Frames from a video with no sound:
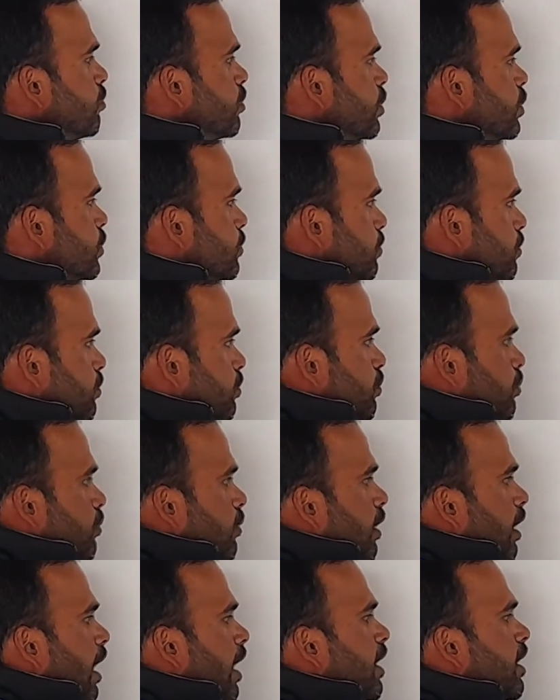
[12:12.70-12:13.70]
this
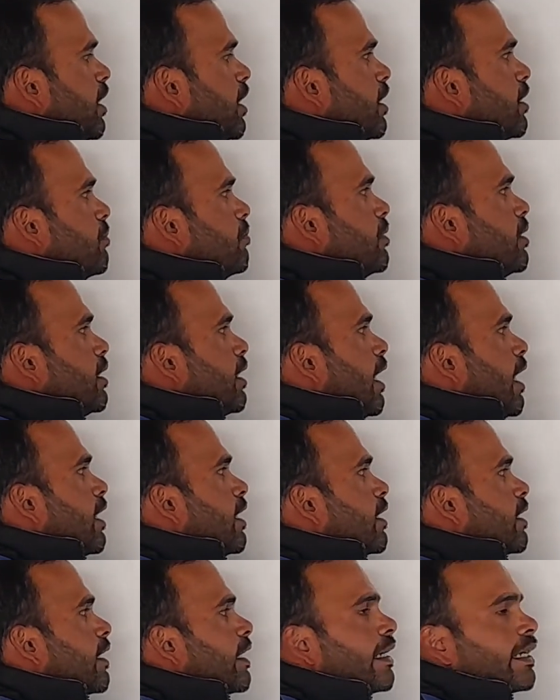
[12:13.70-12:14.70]
line AB
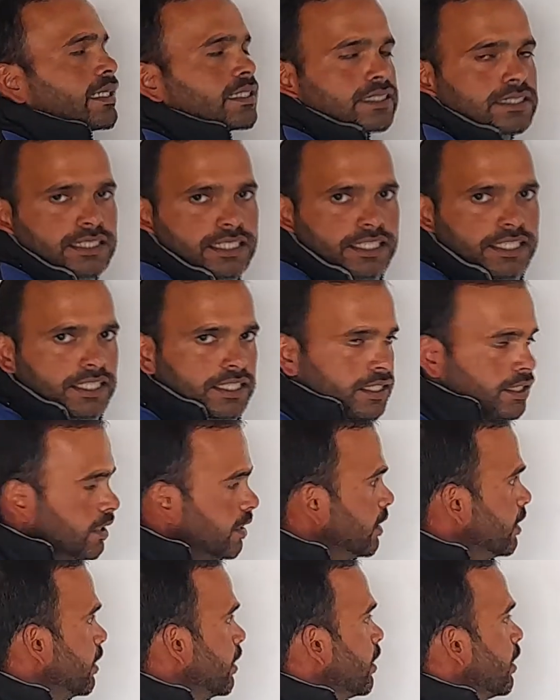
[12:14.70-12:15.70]
and ray CD
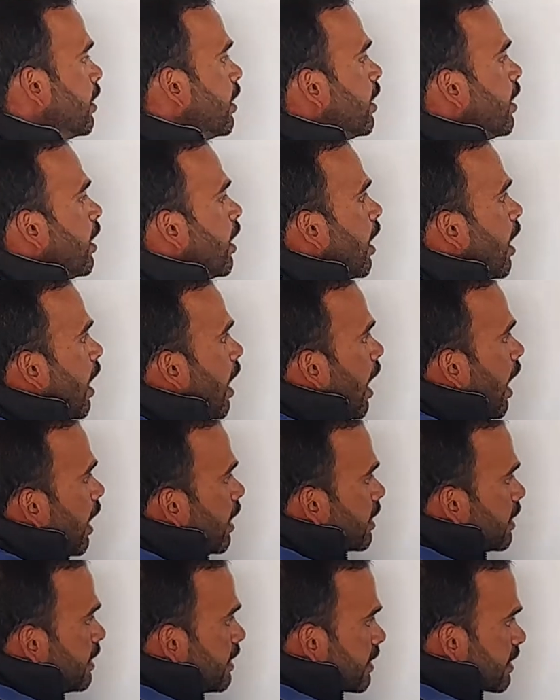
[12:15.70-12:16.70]

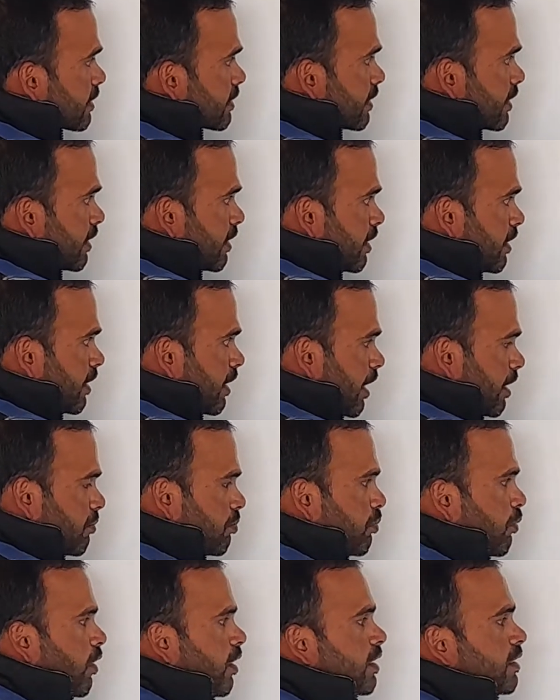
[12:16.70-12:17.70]
are intersecting
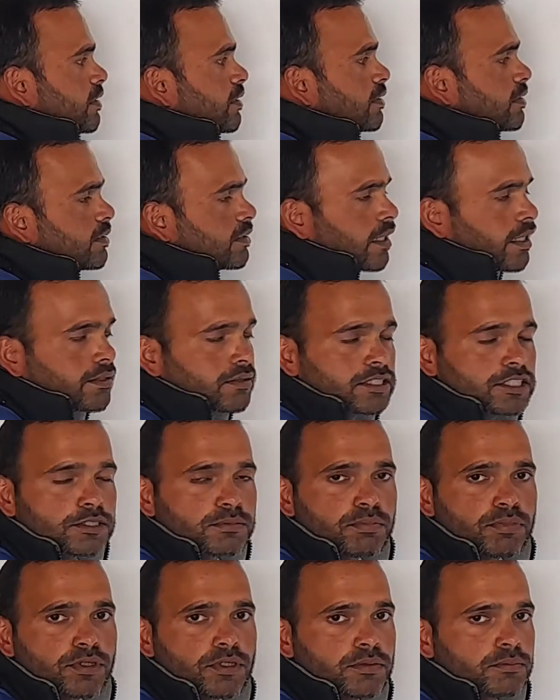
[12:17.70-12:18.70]
at this
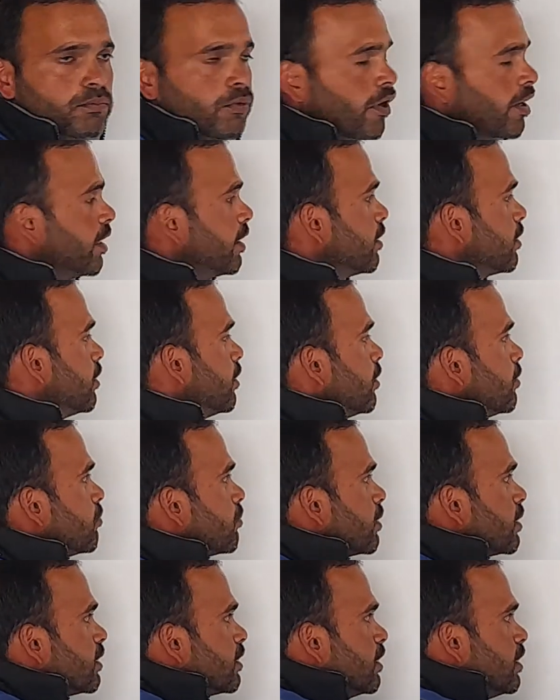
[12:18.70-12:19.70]
point,
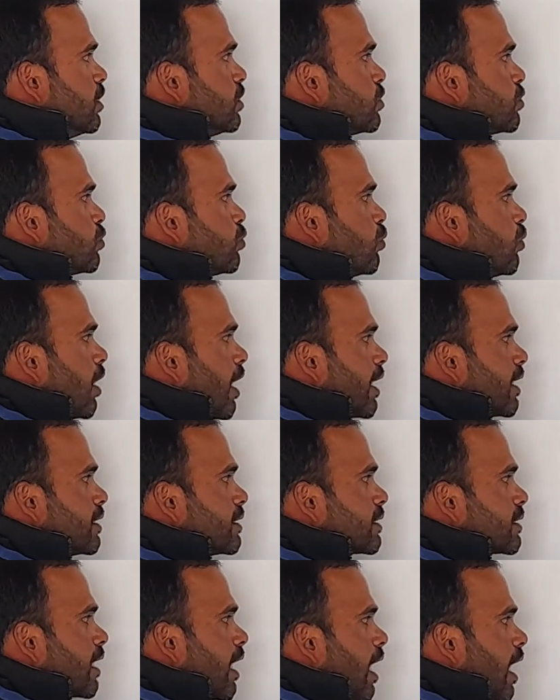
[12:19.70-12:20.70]
but these two
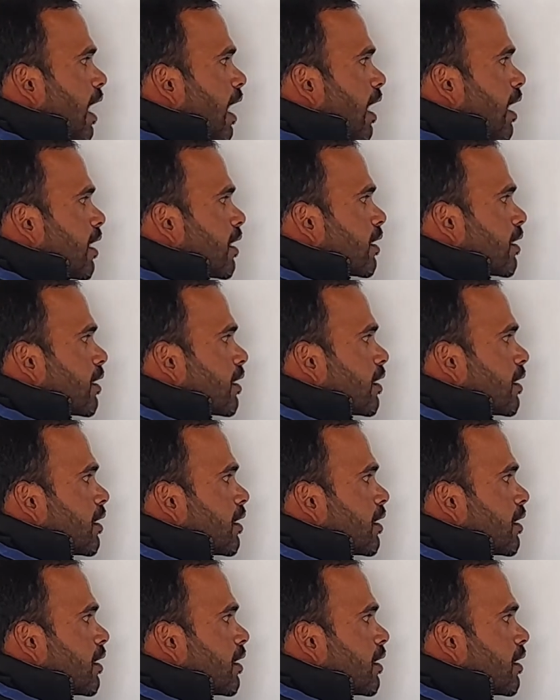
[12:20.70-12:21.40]
lines are